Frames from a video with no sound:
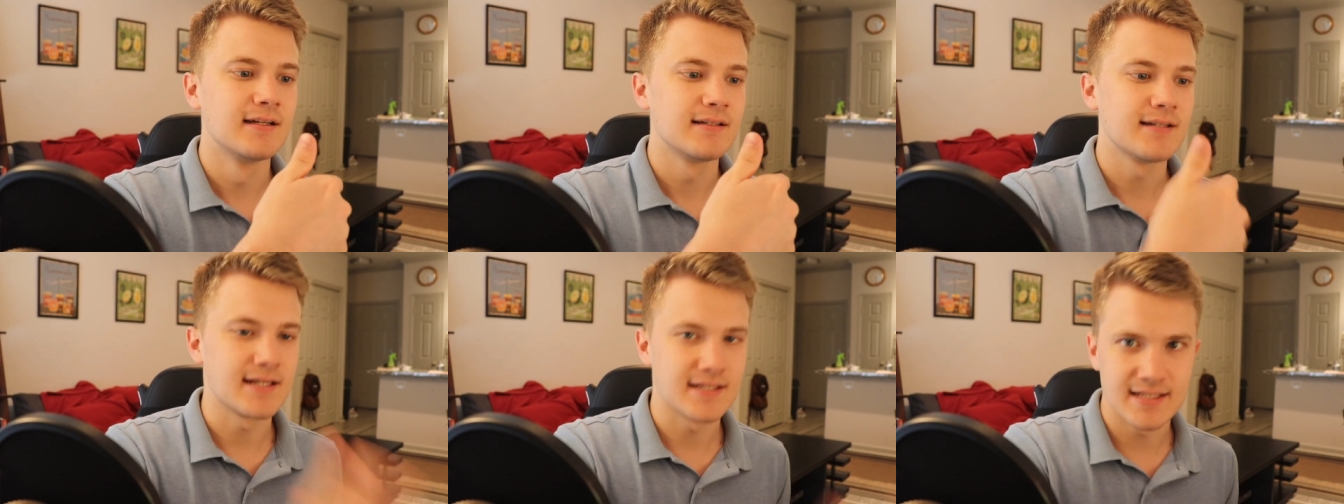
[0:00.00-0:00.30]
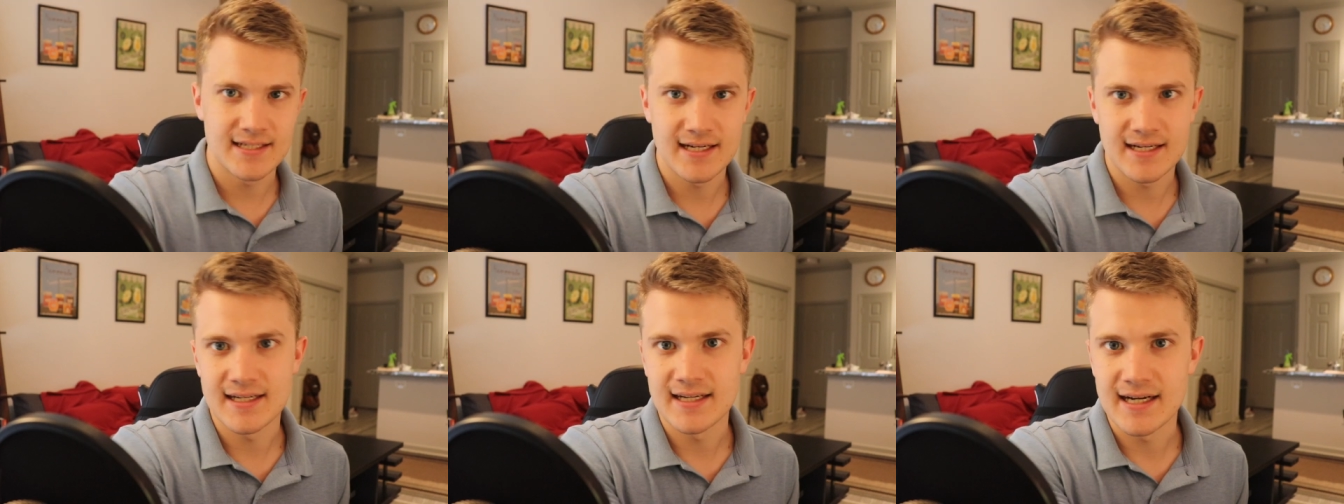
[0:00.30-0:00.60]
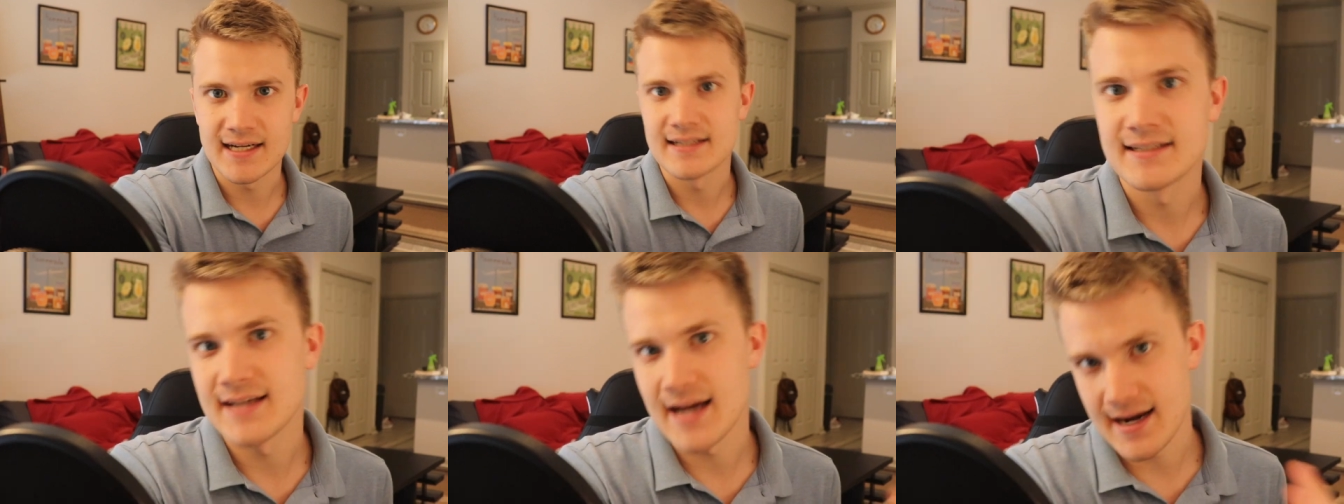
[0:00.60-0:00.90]

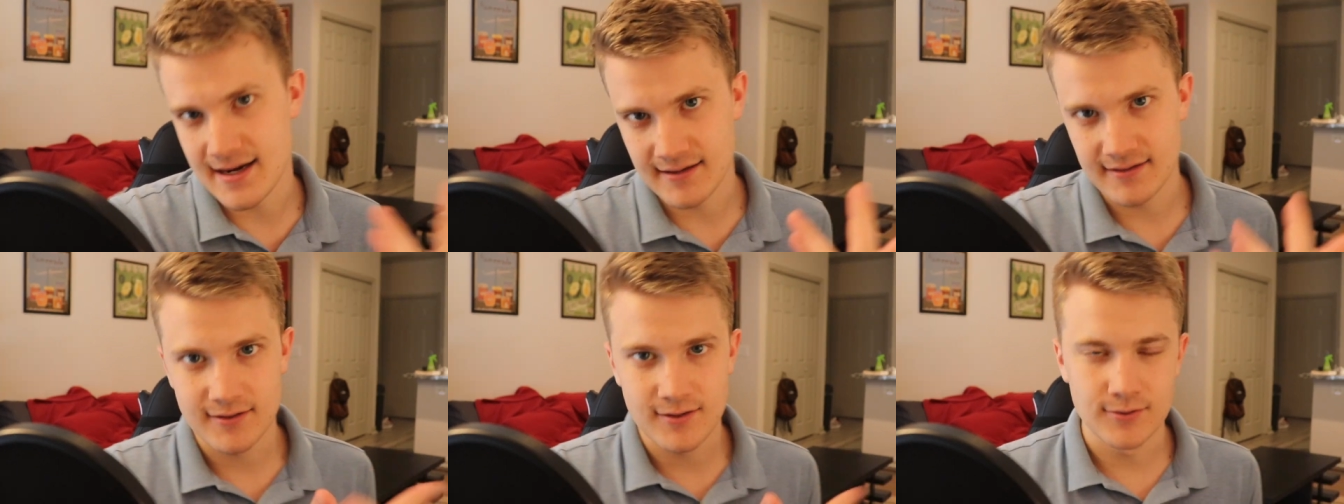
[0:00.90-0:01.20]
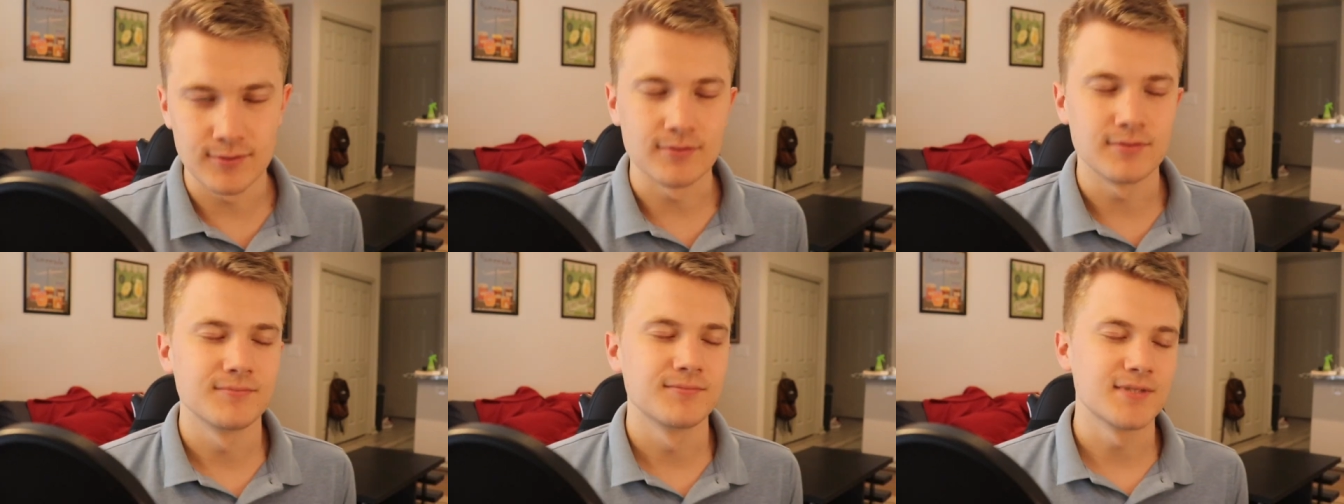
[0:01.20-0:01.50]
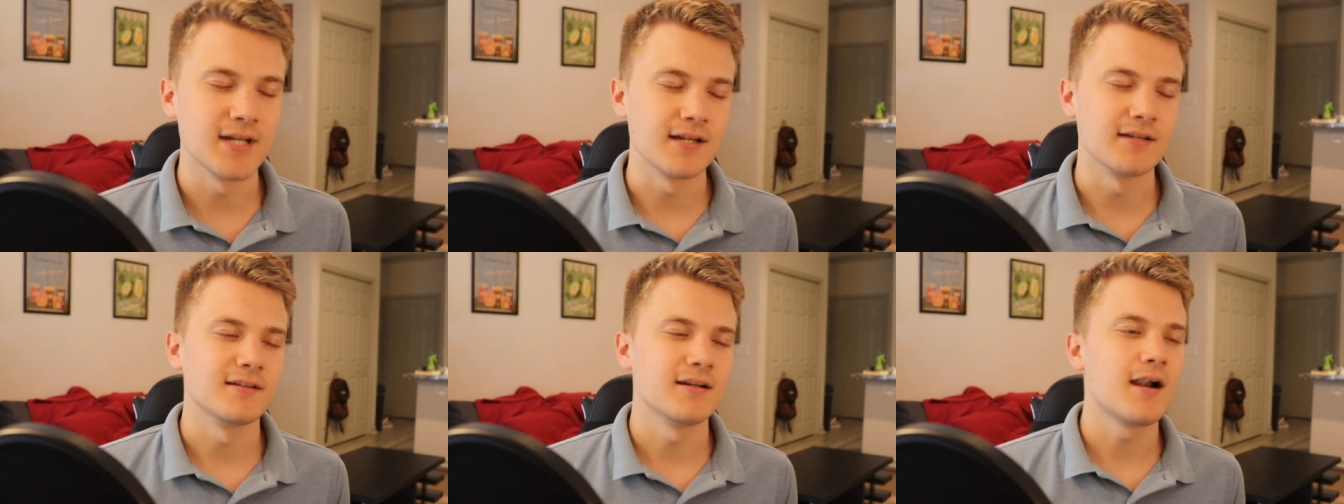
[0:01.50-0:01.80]
1999. Got it. Cool.
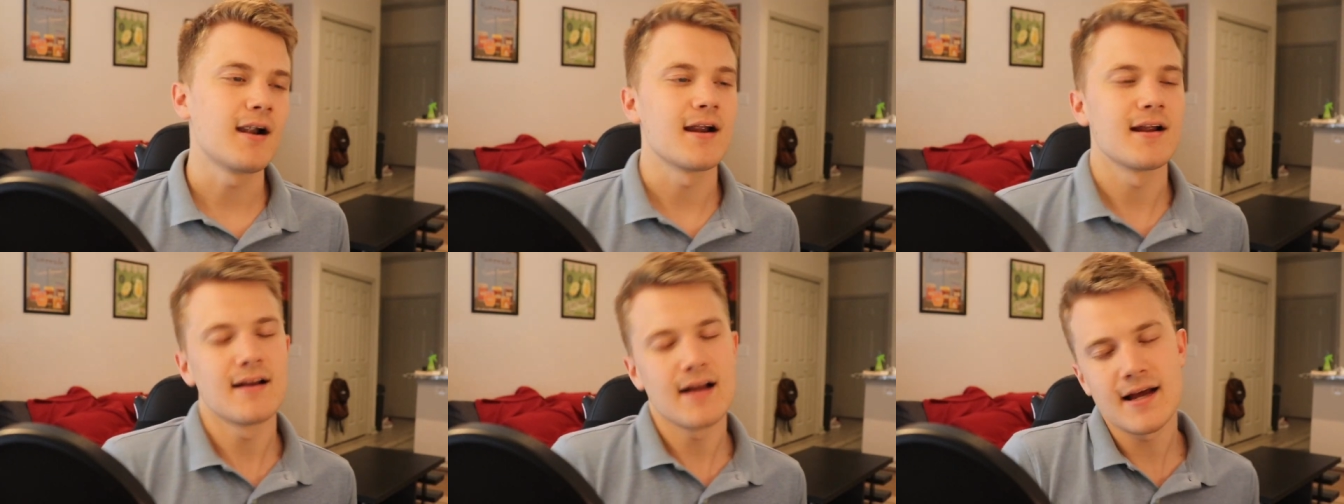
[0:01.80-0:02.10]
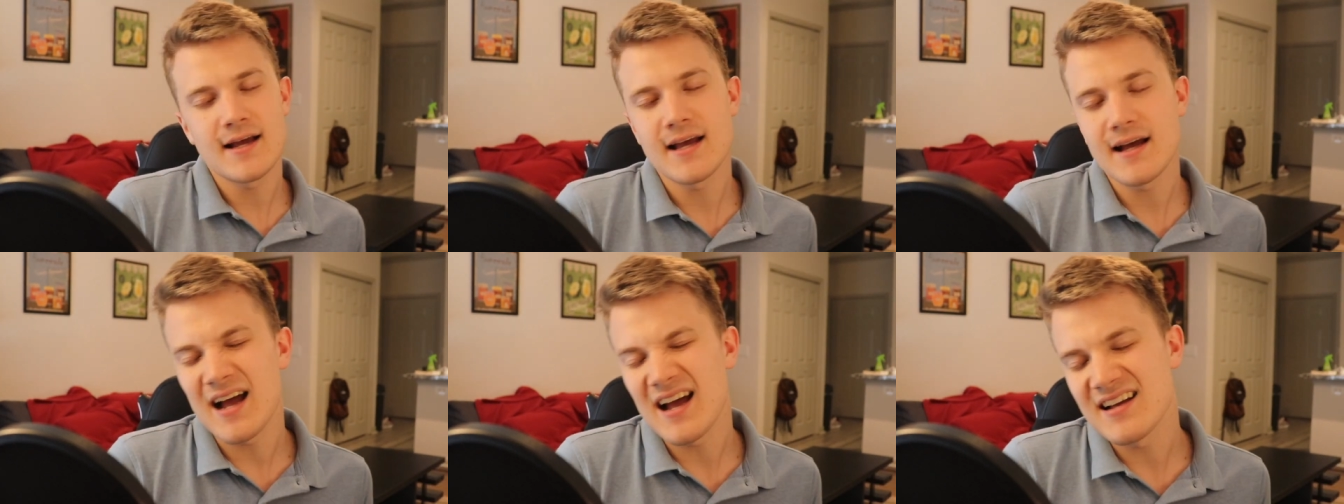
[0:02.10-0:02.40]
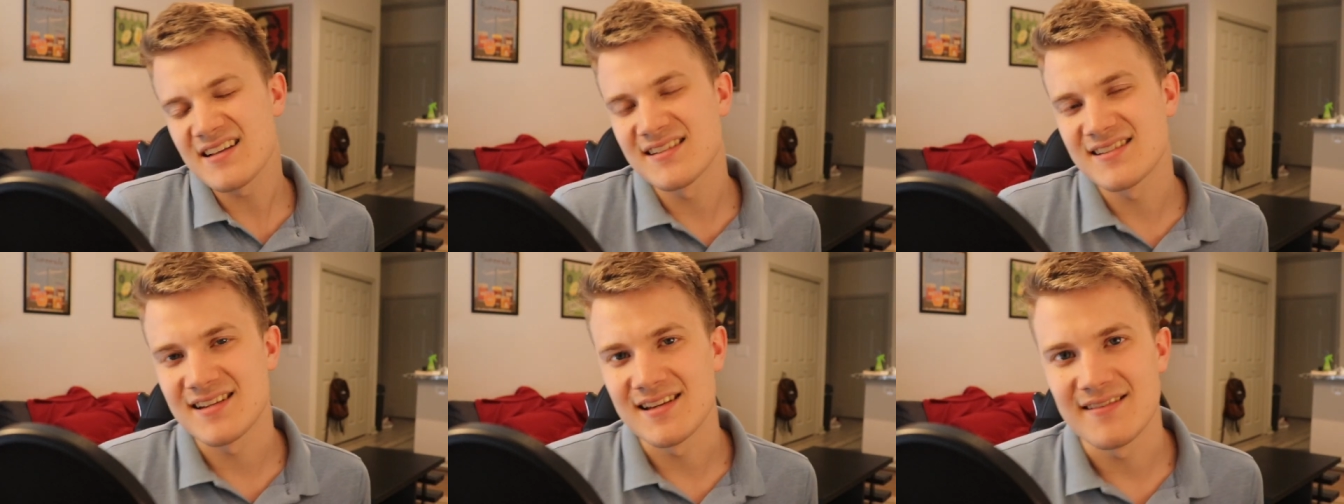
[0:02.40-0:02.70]
Done. All right. I
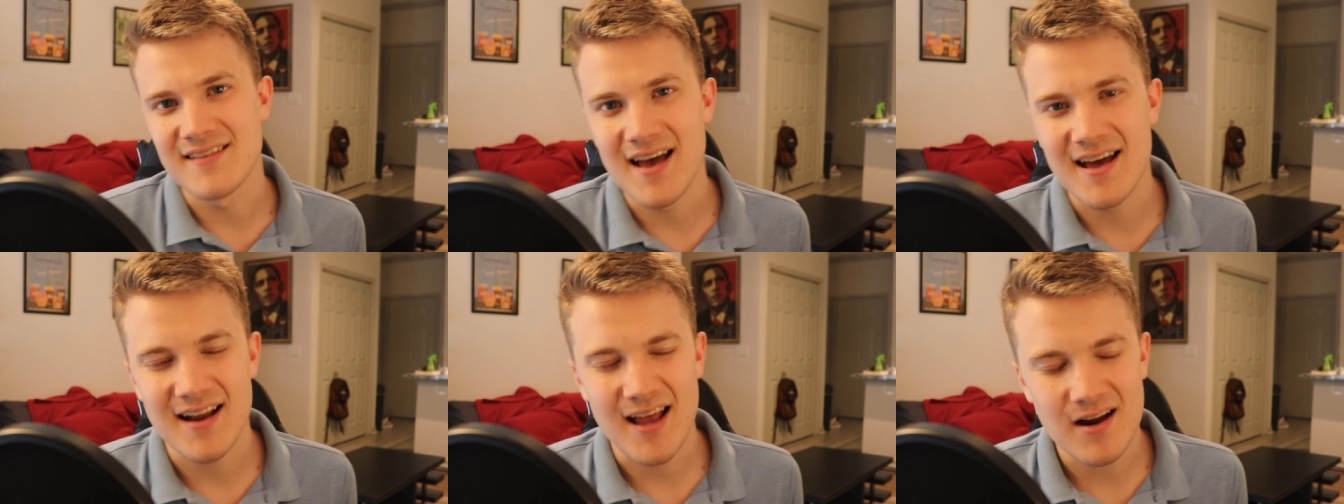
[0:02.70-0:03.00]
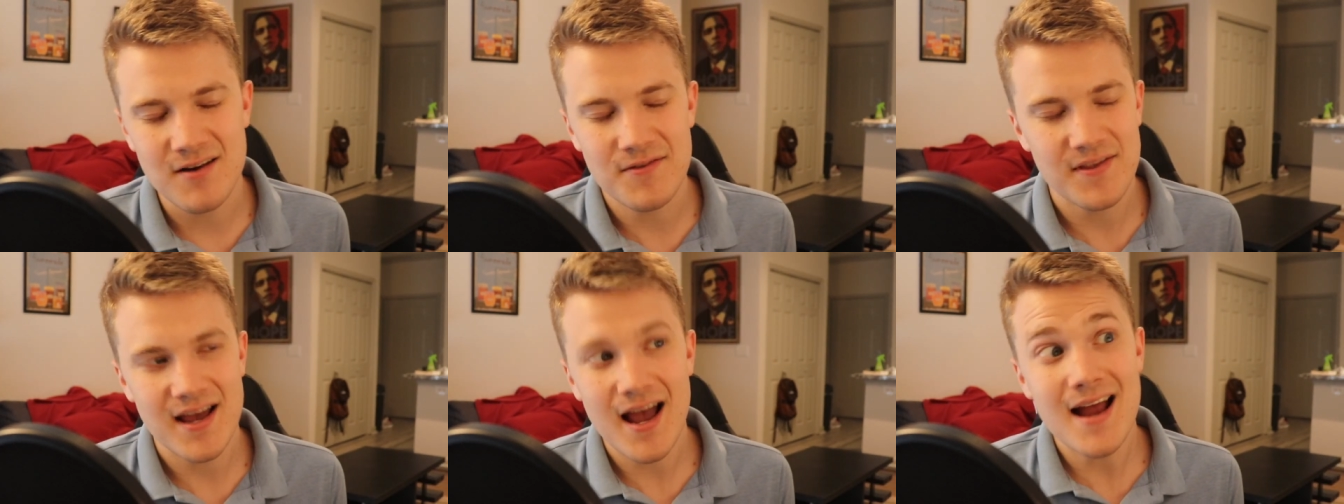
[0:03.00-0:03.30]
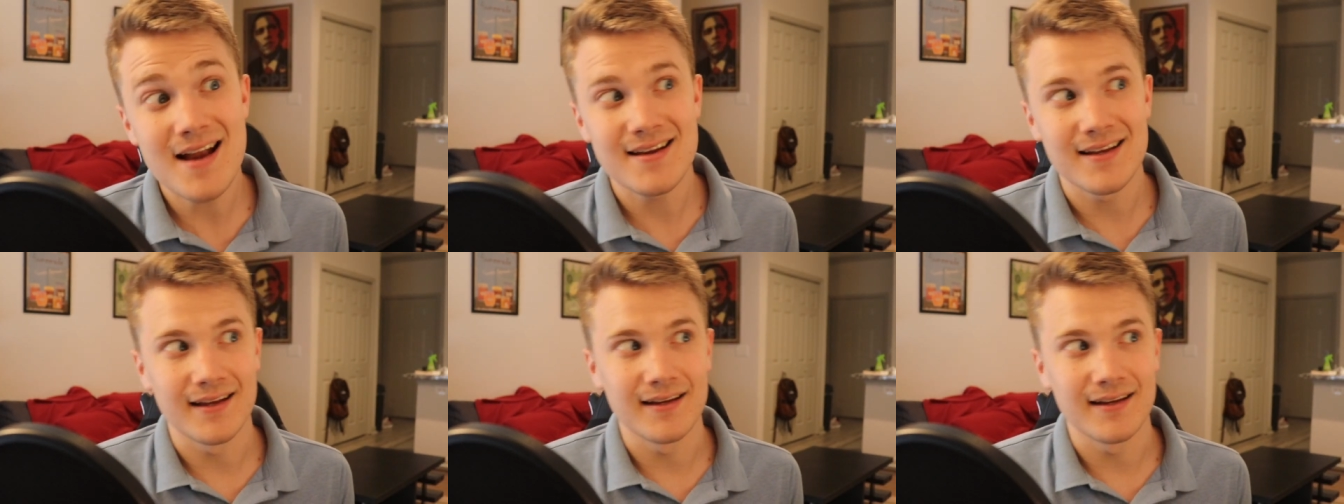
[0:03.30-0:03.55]
could see that. I don't think I'd